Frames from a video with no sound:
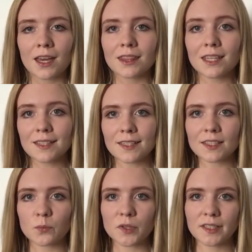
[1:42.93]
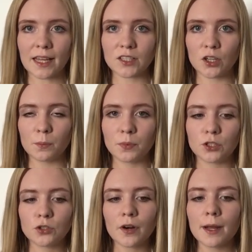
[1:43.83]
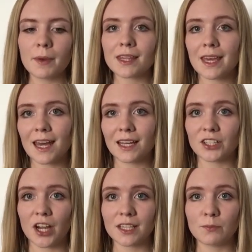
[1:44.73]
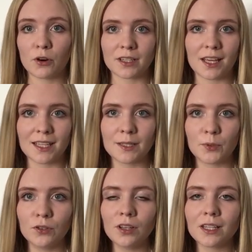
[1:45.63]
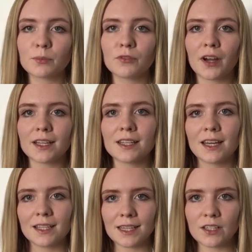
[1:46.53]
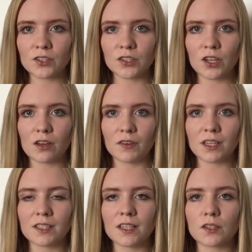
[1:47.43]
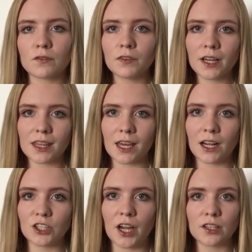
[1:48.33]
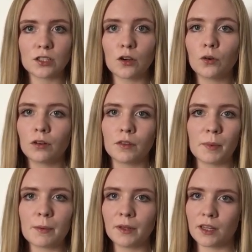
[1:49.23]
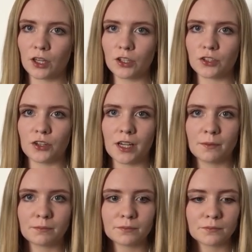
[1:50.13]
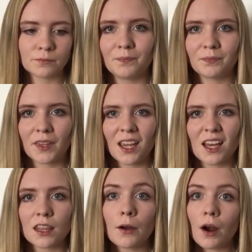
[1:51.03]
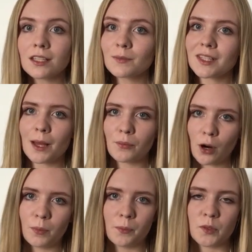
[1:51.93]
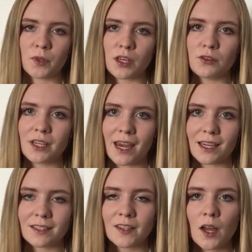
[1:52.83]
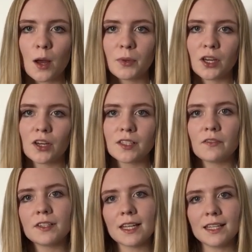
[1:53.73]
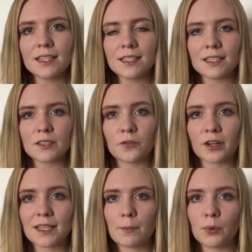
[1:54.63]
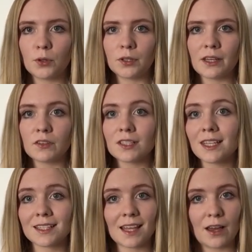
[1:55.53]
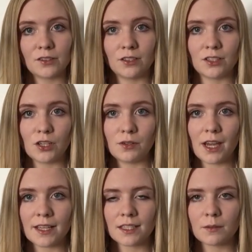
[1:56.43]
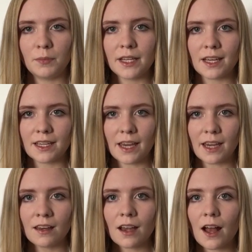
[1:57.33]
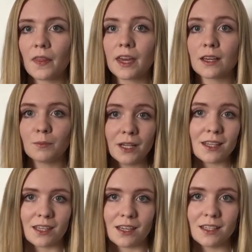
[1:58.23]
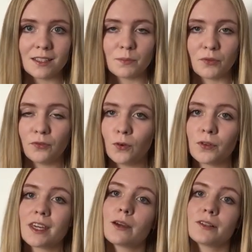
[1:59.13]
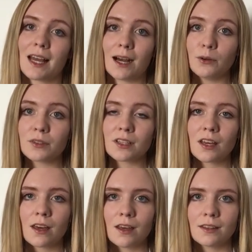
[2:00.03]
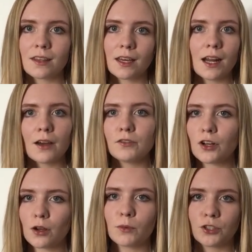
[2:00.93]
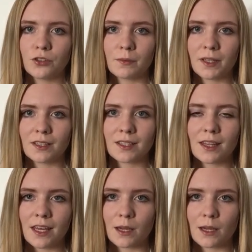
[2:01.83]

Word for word: This system was set up to try and make the NHS more accessible and provide dental services via the NHS to all of the people in the country. There are some slight problems with UDAs, because if a dentist is, for example, given 6,000 UDAs to complete a year, and they complete these before the year is out, they then have no more treatments that they